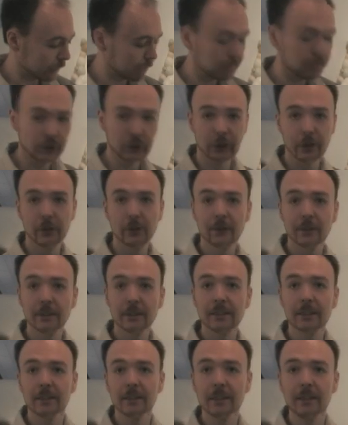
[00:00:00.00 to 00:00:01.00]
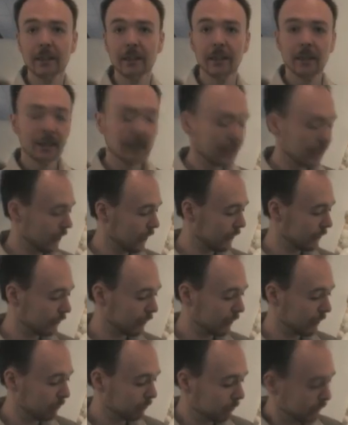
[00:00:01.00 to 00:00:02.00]
of fishing hooks
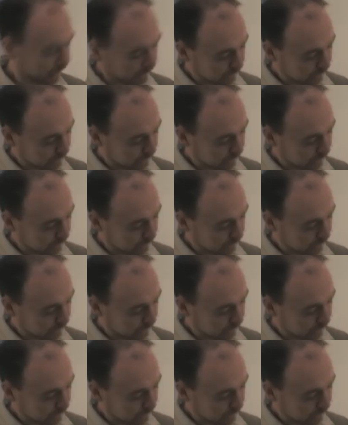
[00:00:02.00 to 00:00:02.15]
under them.